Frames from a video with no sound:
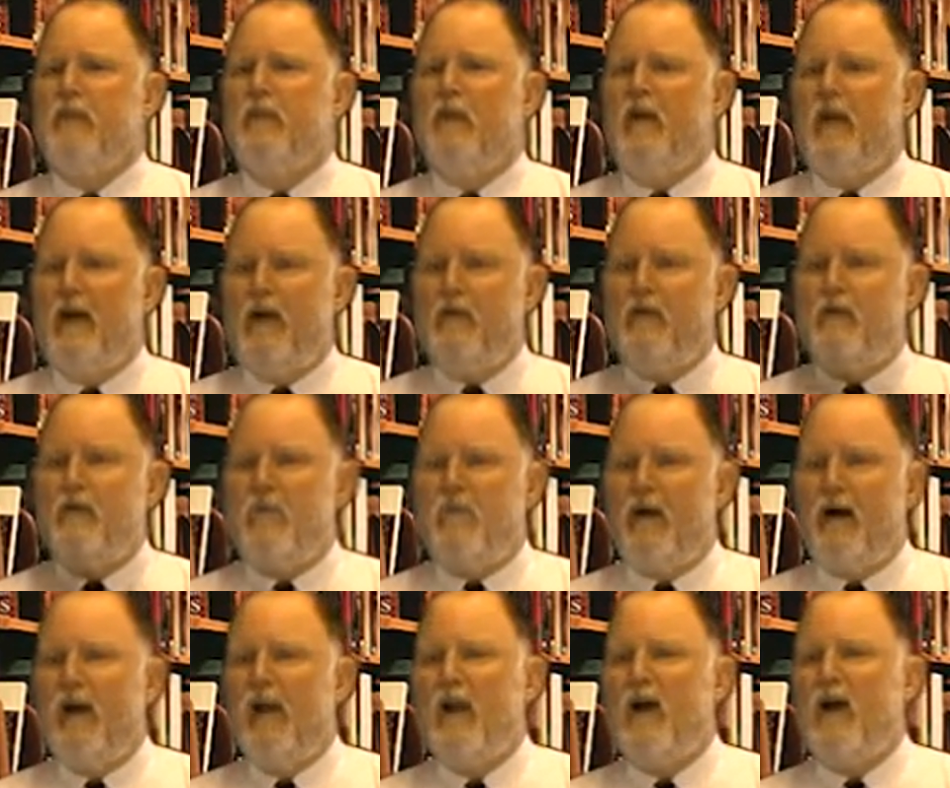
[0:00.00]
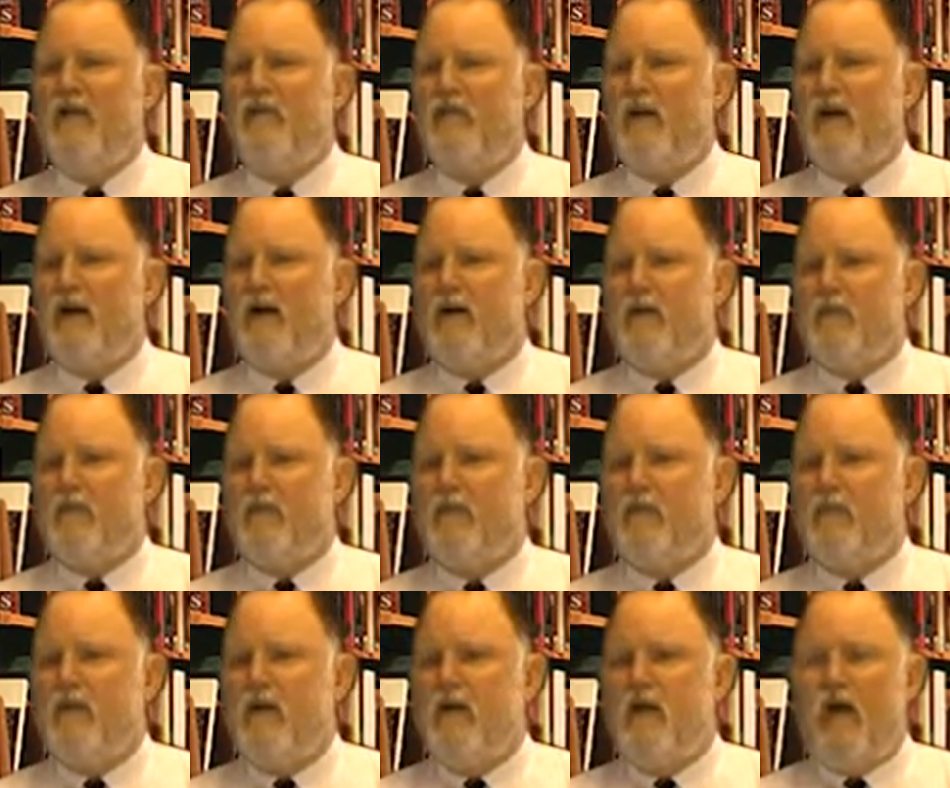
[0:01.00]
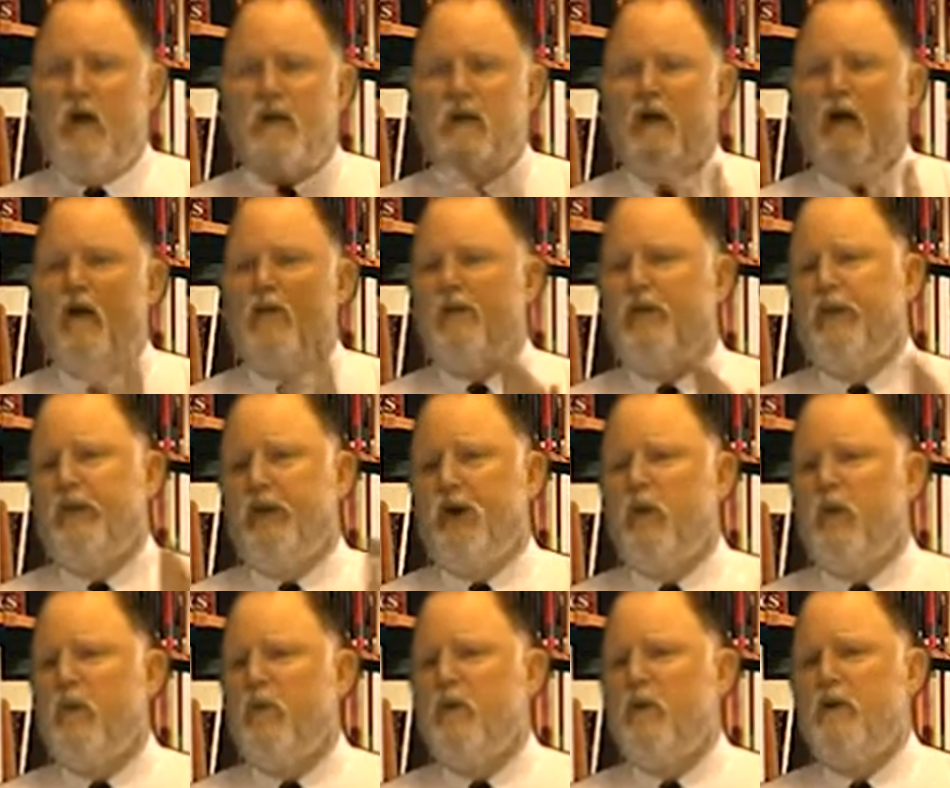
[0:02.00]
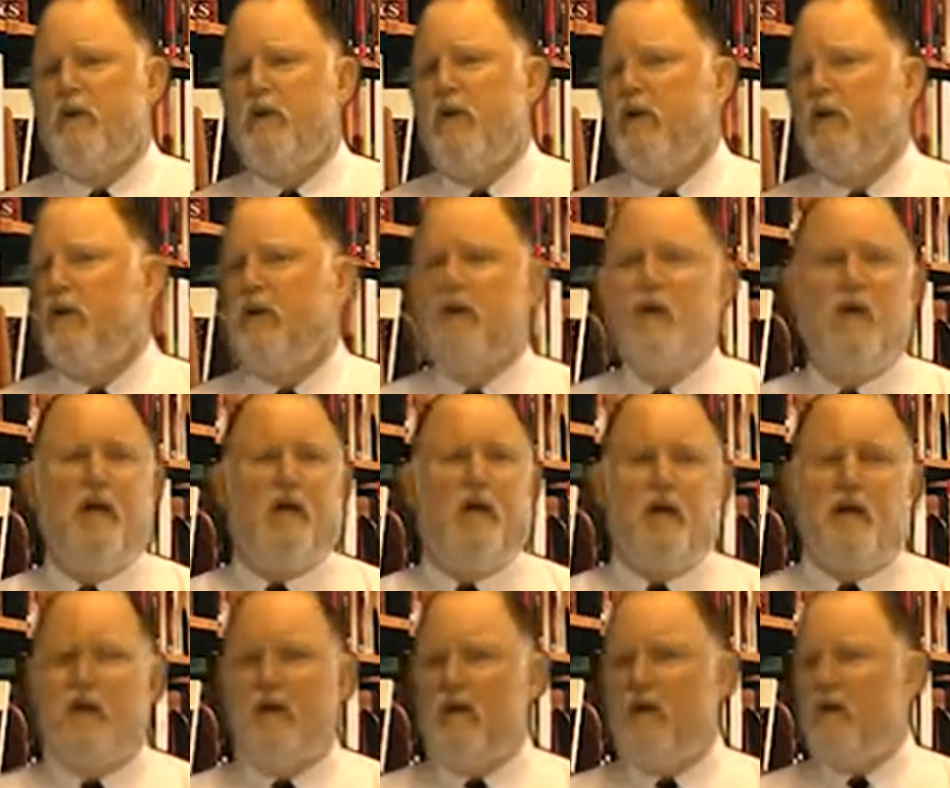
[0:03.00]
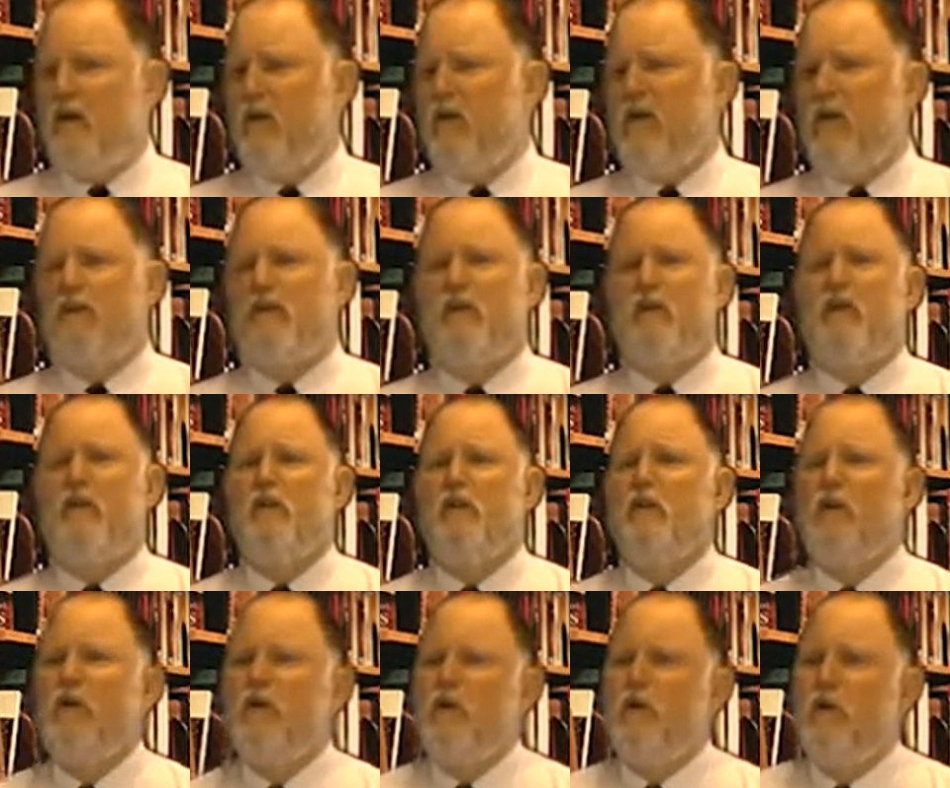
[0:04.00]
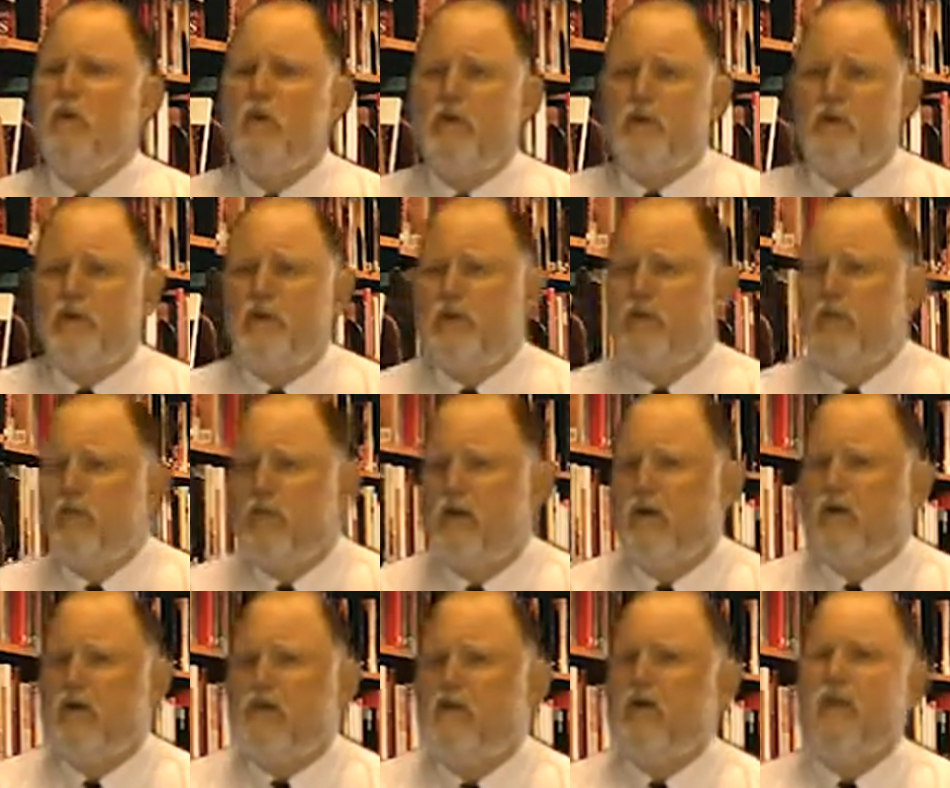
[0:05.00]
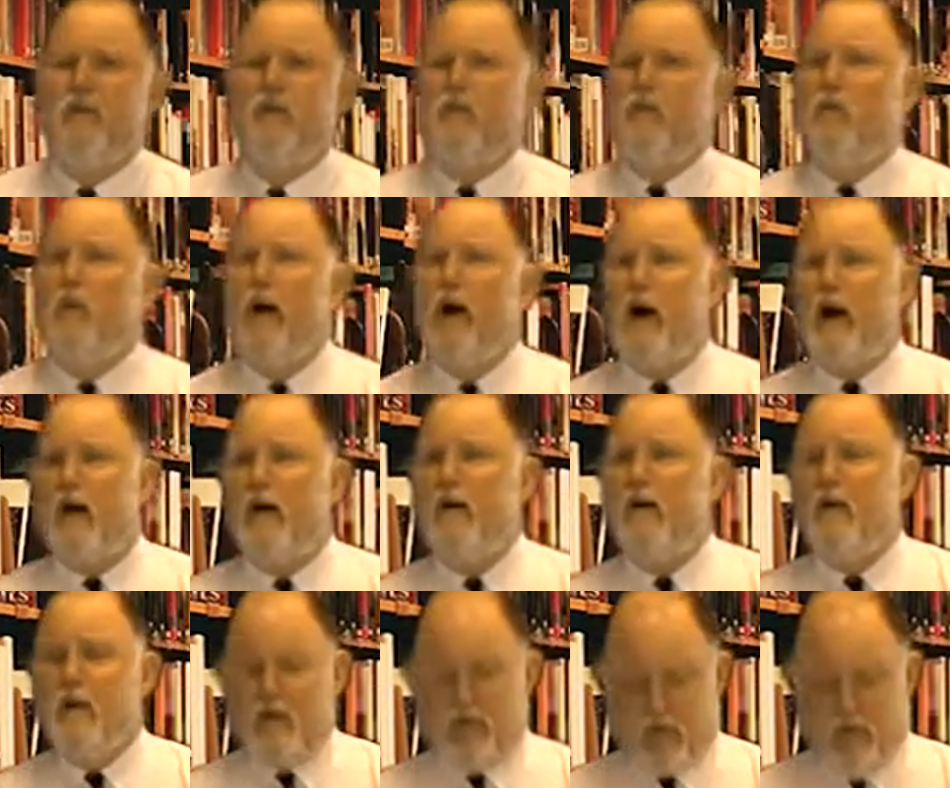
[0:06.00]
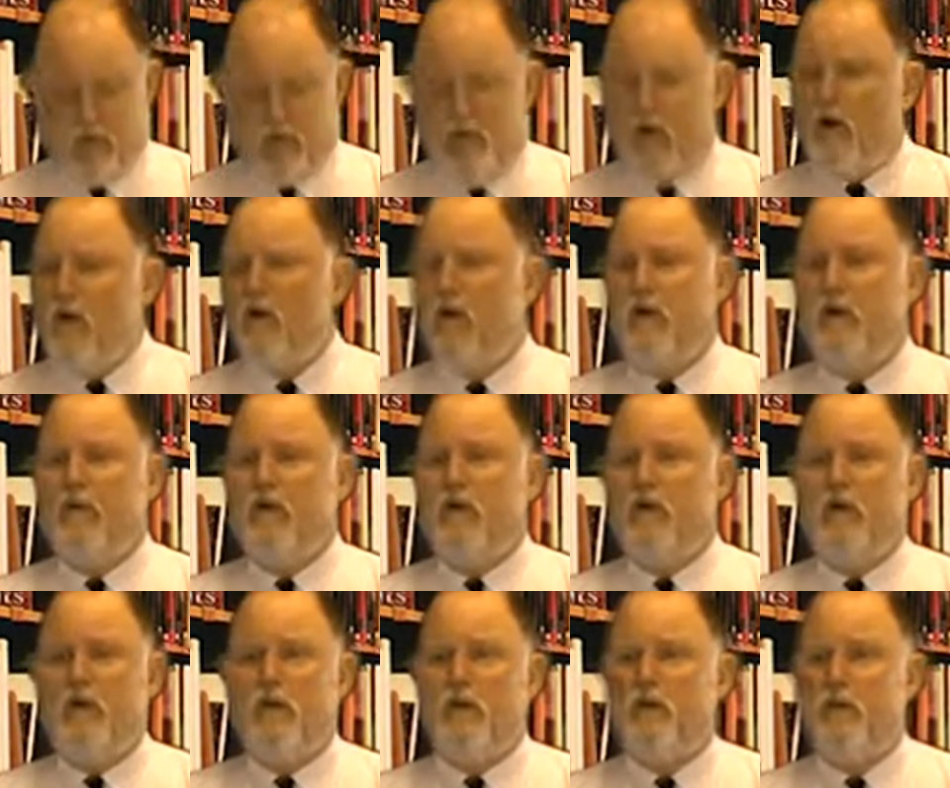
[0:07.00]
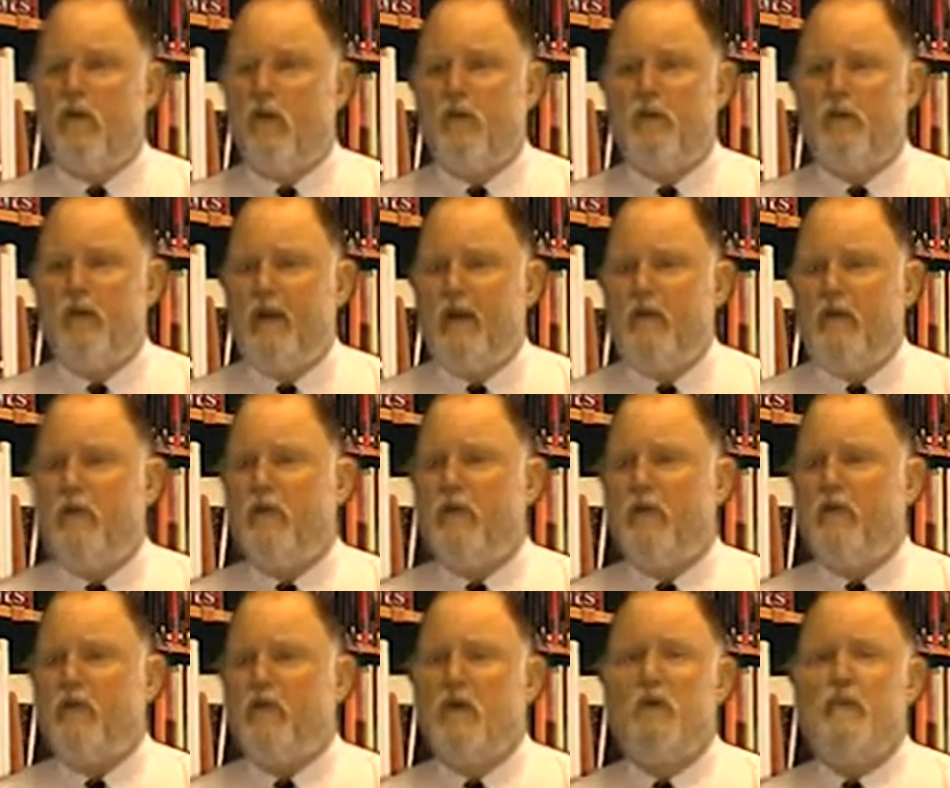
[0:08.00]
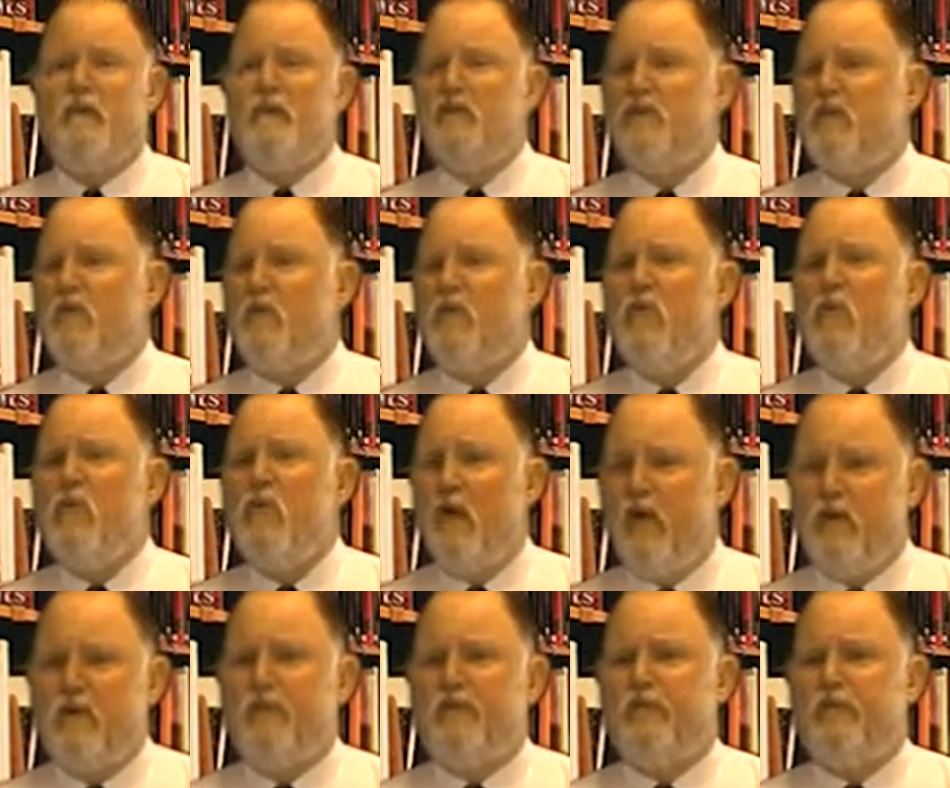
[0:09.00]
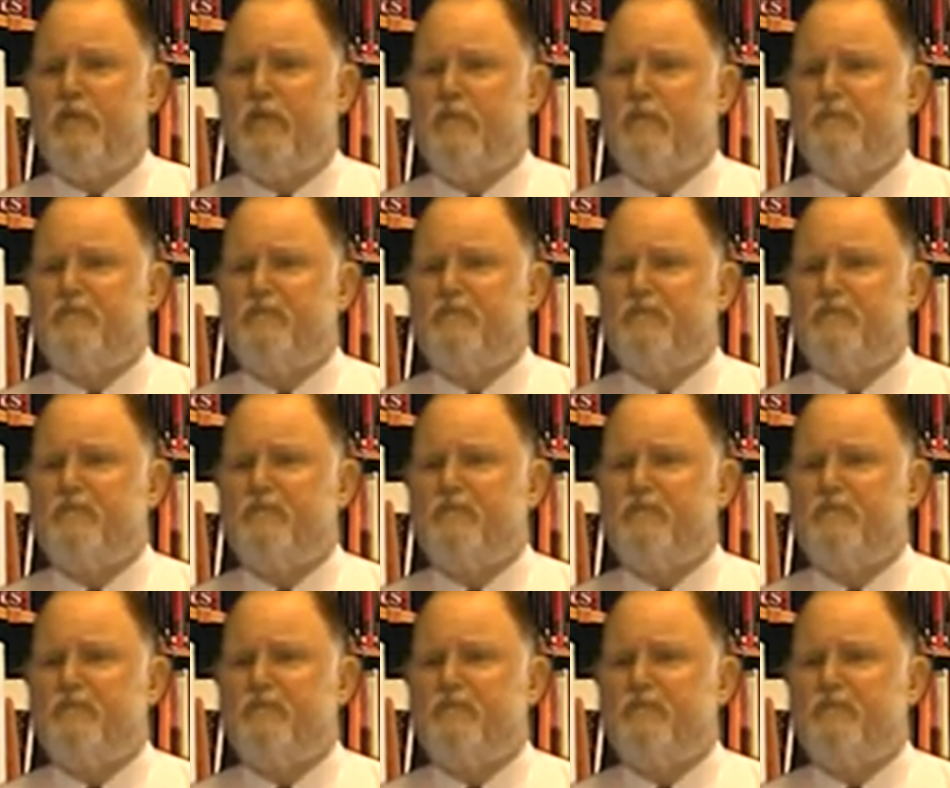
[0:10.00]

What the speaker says: And that was in my lifetime. And y'all think, oh, we're done. Y'all don't have a clue what they're getting ready to do. Neither do I, but y'all don't have a clue. Get ready for it. It's going to be so wonderful.